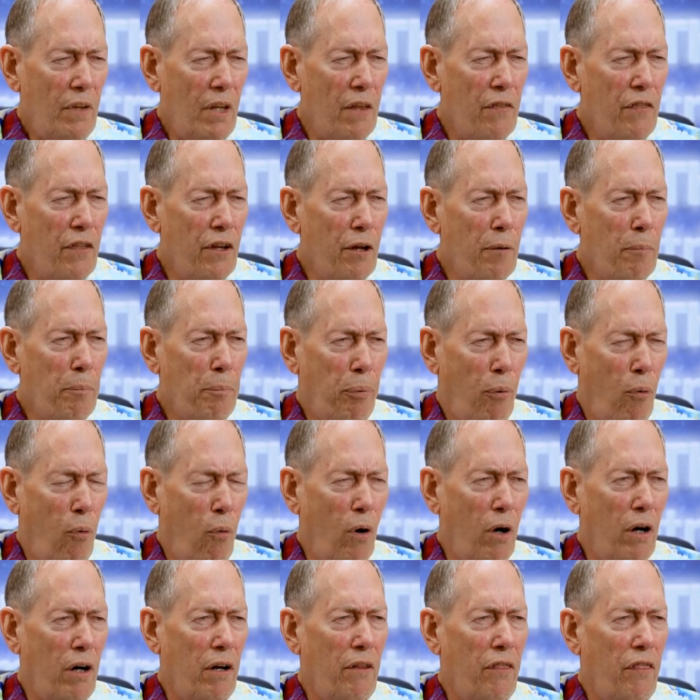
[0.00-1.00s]
the
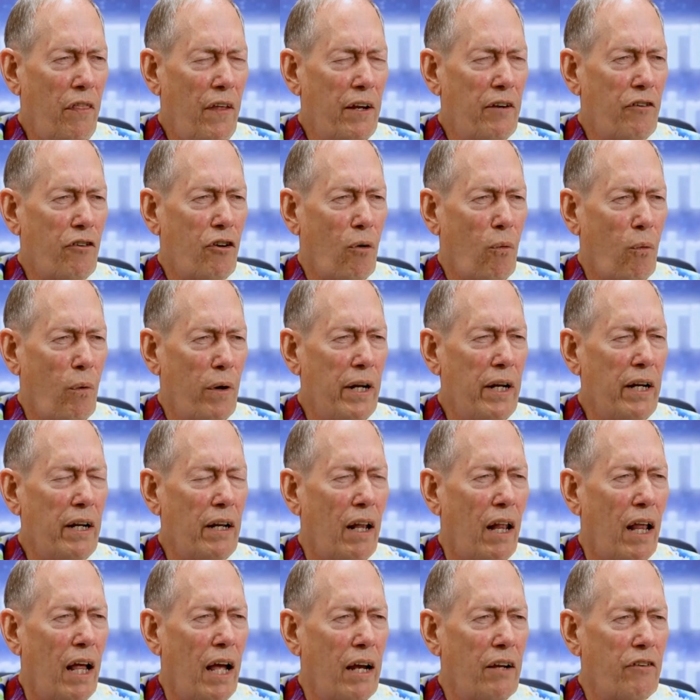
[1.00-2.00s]
important thing to
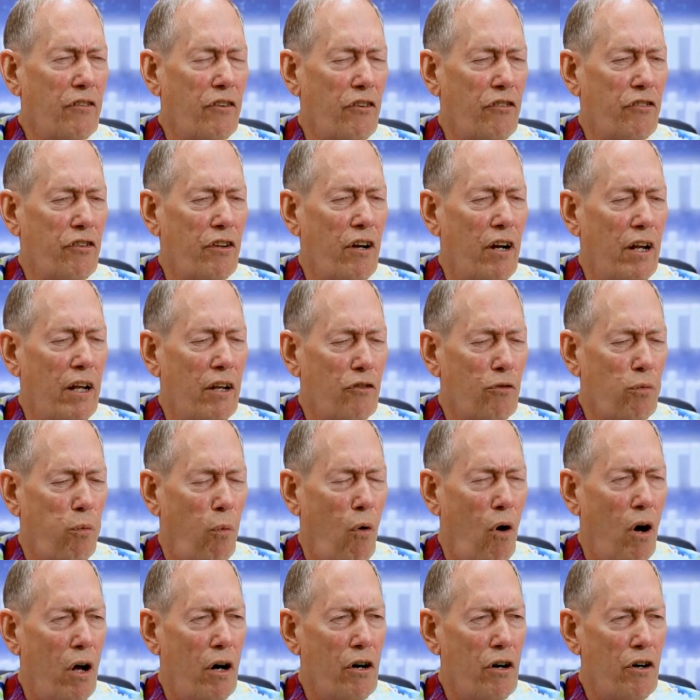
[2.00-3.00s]
realize is that as
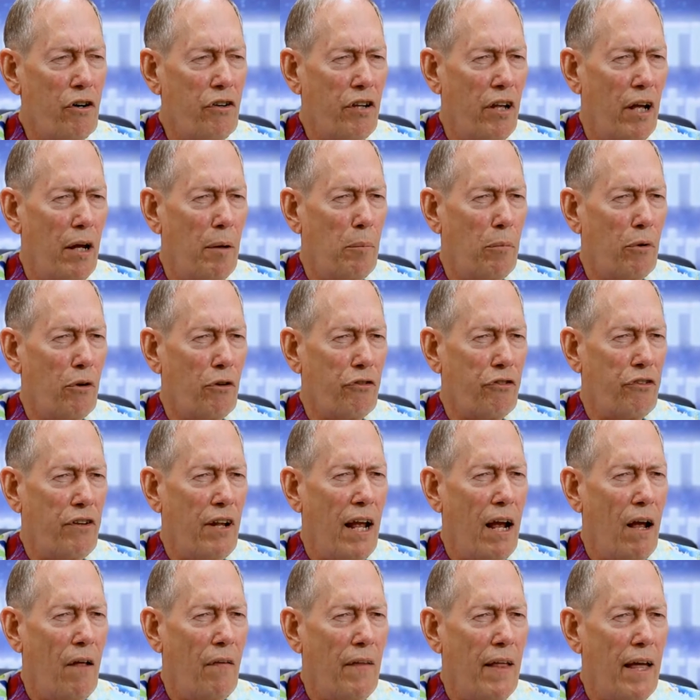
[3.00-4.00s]
water tumbles
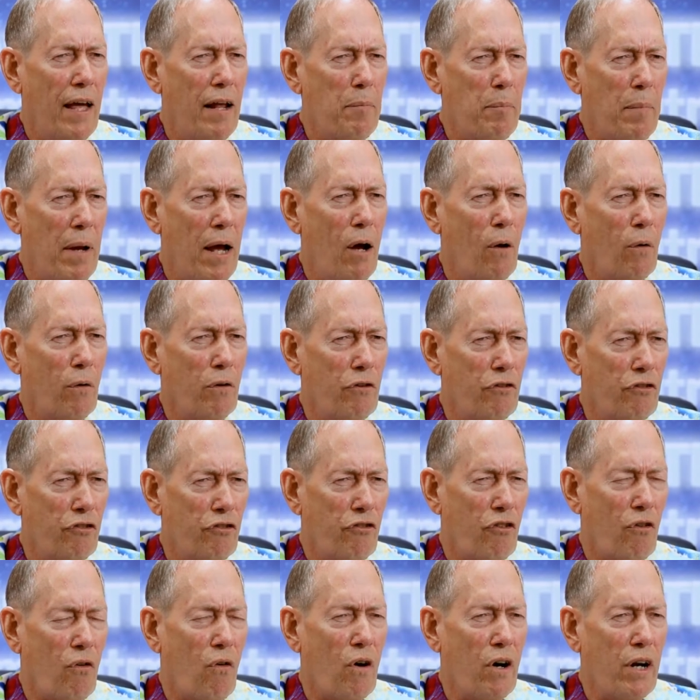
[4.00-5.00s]
down that mountain
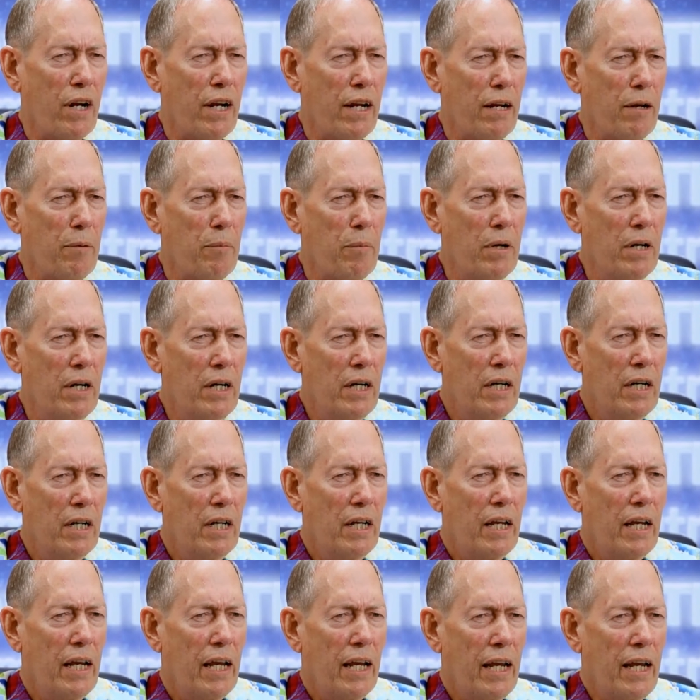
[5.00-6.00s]
stream,
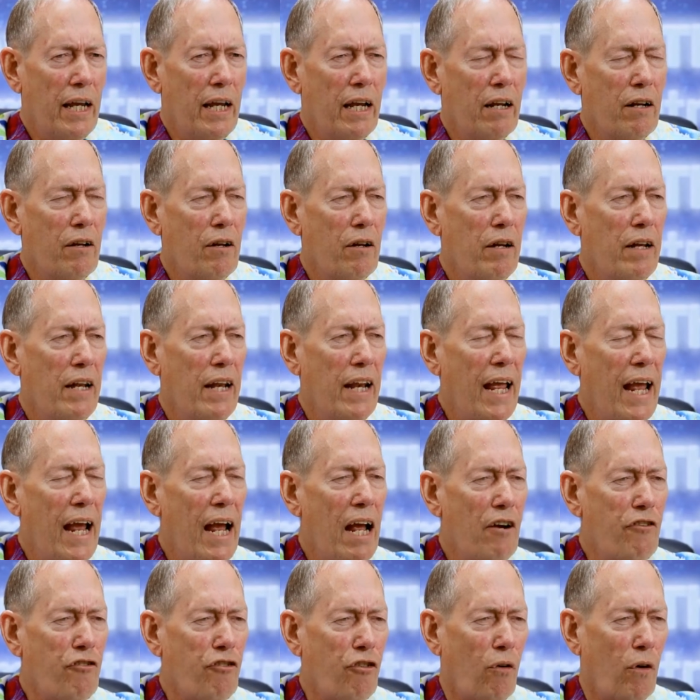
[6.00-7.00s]
it
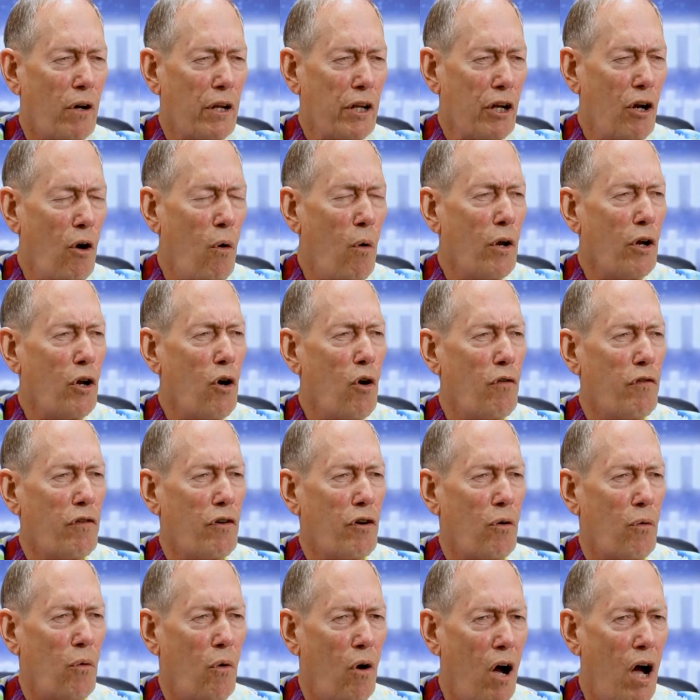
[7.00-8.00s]
naturally, going
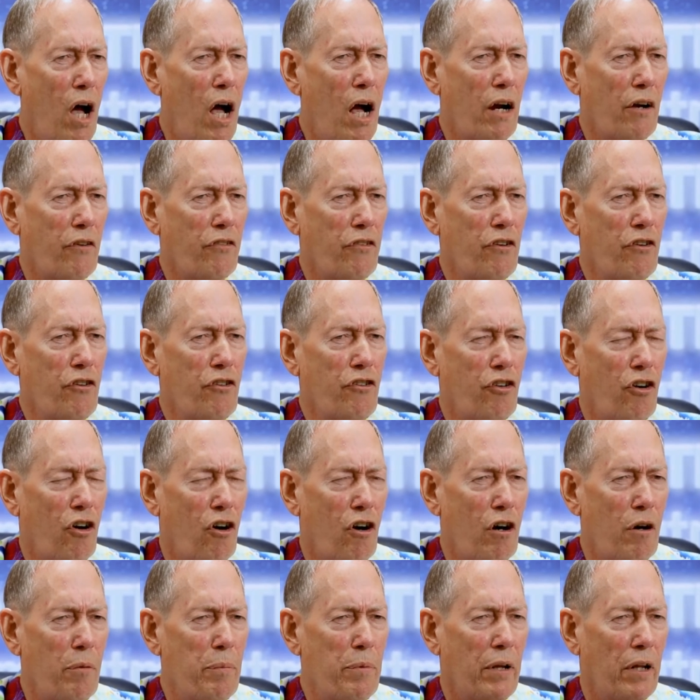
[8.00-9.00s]
over rocks and
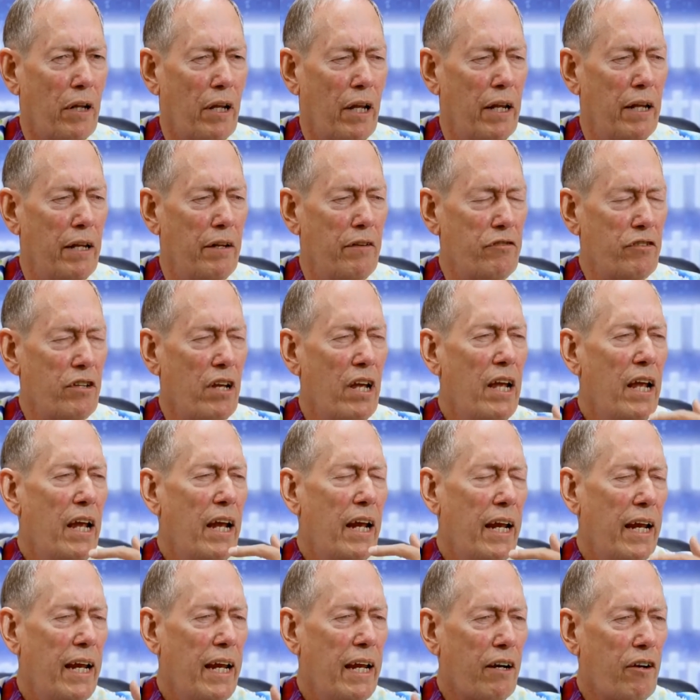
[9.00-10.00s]
turbulence,
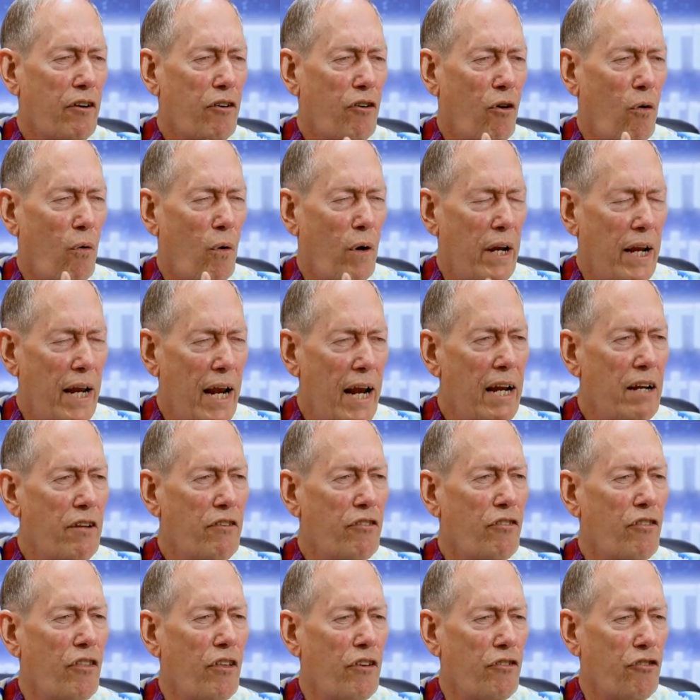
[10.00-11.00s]
it
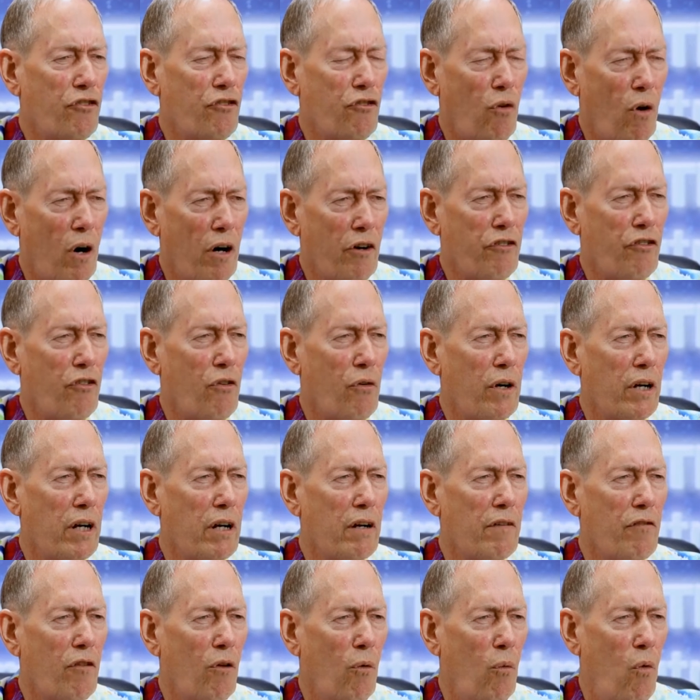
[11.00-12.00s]
creates the structuring
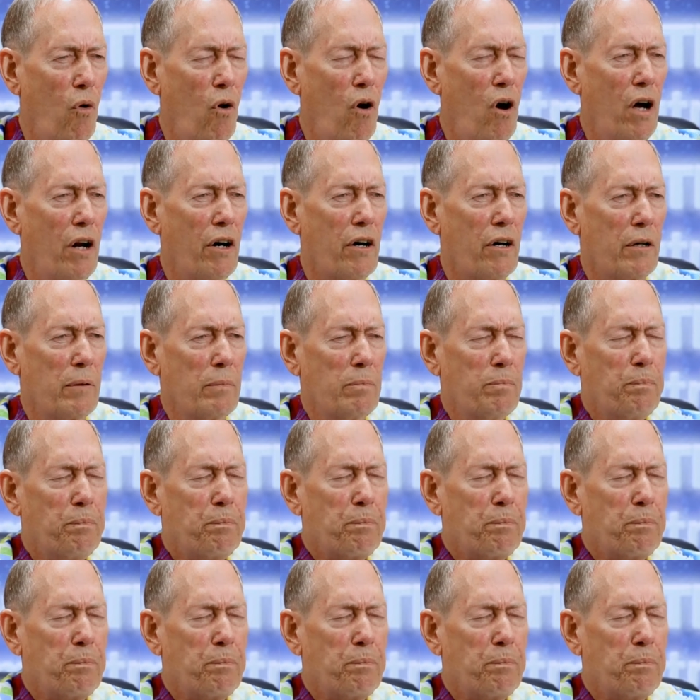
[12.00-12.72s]
of the water.